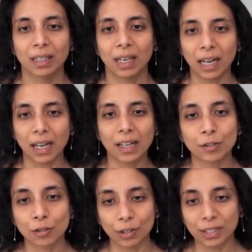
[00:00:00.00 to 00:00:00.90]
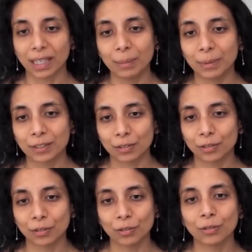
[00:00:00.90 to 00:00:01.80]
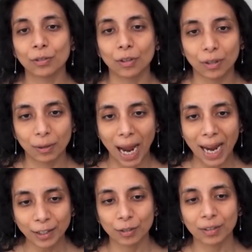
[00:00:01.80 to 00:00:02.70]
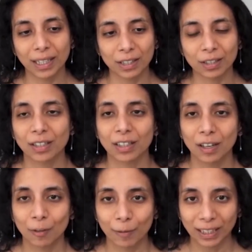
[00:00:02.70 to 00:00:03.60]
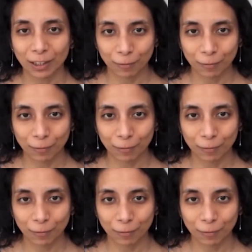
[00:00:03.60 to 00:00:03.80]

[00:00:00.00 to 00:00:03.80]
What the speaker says: And so it's able to do accurate weather